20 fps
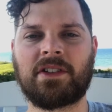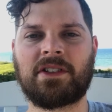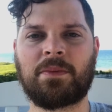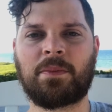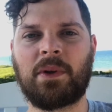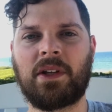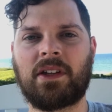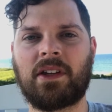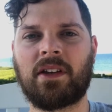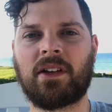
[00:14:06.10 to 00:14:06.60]

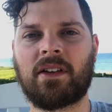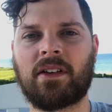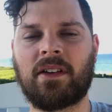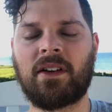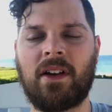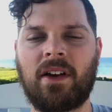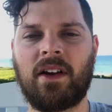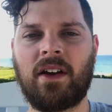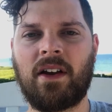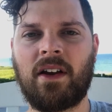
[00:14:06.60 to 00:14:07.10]
speaking,
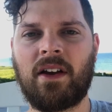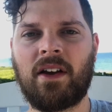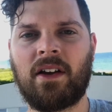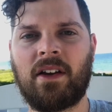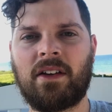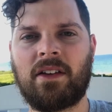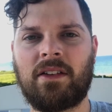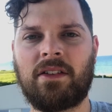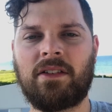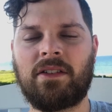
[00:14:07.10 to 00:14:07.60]

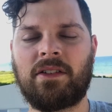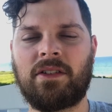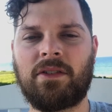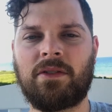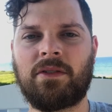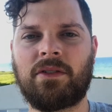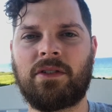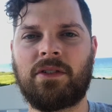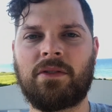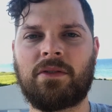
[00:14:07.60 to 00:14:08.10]

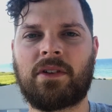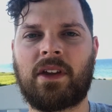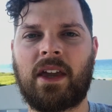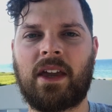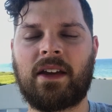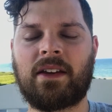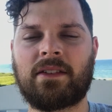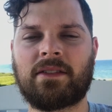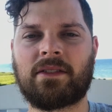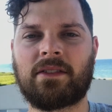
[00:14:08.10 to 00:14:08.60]
you
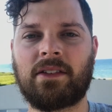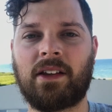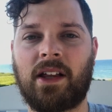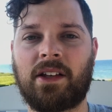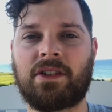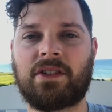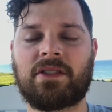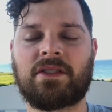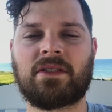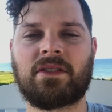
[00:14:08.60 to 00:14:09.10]
can't
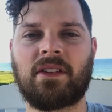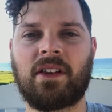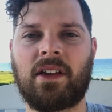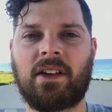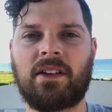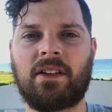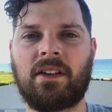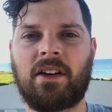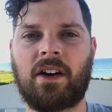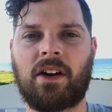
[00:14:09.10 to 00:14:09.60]

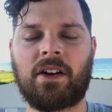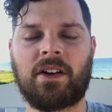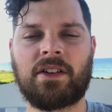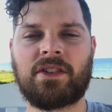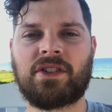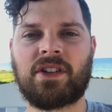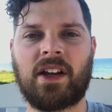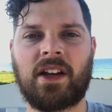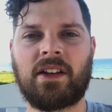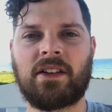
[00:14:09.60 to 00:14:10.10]
legislate heart
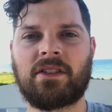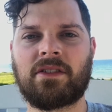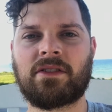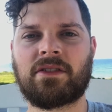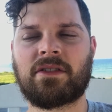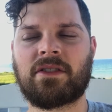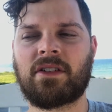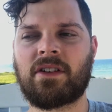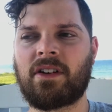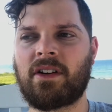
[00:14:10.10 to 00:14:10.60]

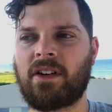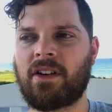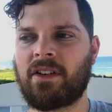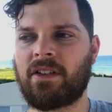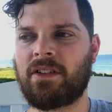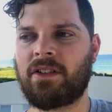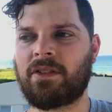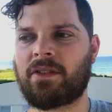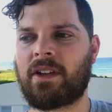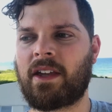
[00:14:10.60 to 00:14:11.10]
change.
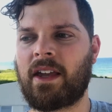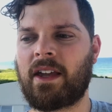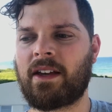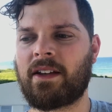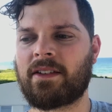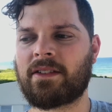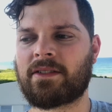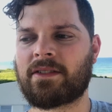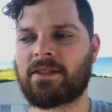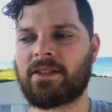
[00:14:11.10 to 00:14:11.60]
You
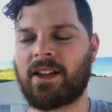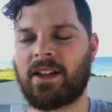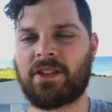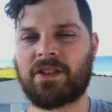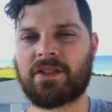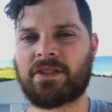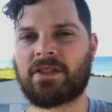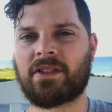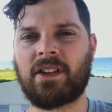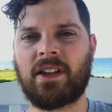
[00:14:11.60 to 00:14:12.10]
can't
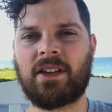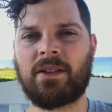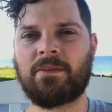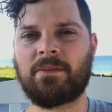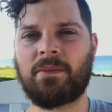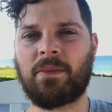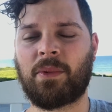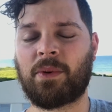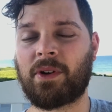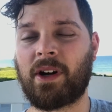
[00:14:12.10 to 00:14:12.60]
legislate
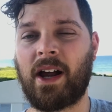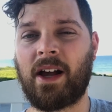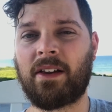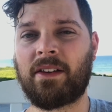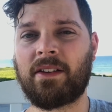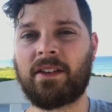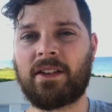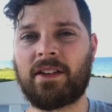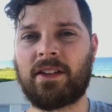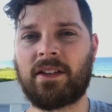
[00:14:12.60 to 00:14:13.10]

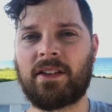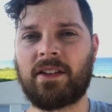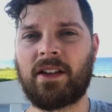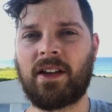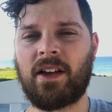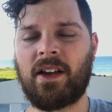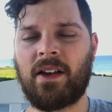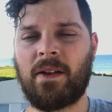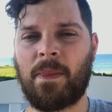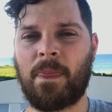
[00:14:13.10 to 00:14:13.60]
morality
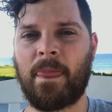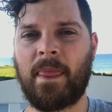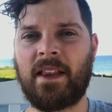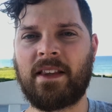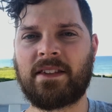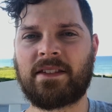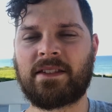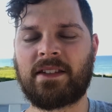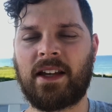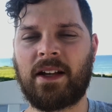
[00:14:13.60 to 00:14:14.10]
and
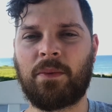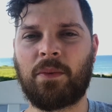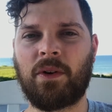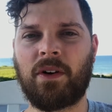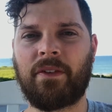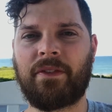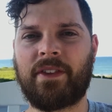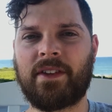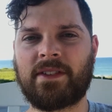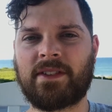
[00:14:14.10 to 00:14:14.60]
say,
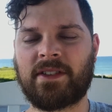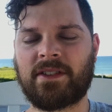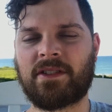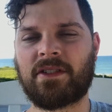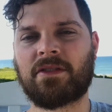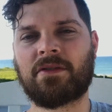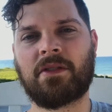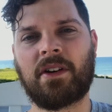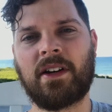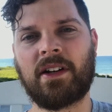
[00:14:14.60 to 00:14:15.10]
well, if this is
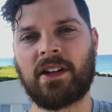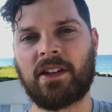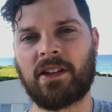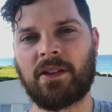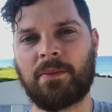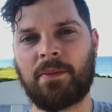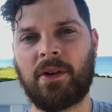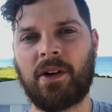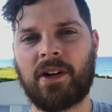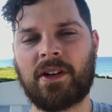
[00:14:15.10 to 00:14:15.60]
just written in the
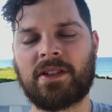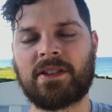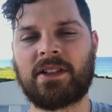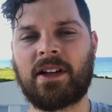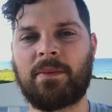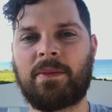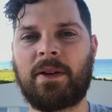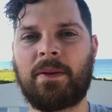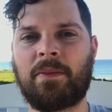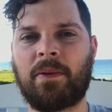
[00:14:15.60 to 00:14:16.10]
books,
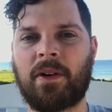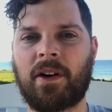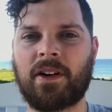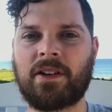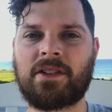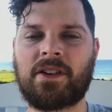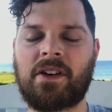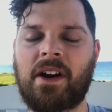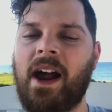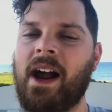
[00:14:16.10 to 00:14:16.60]
now people are going
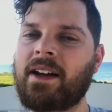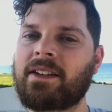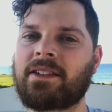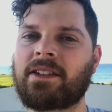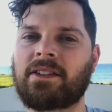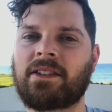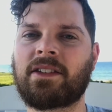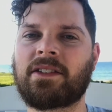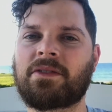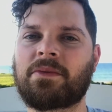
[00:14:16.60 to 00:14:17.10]
to start
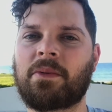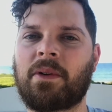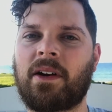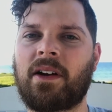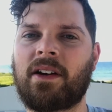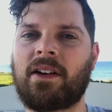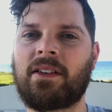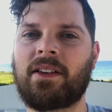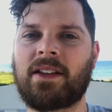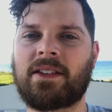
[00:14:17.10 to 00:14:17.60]
acting this
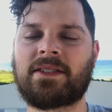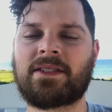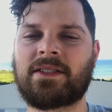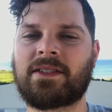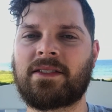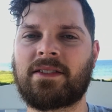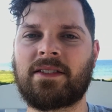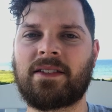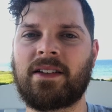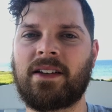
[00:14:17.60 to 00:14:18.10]
way.
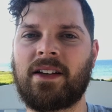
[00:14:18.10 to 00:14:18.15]
It's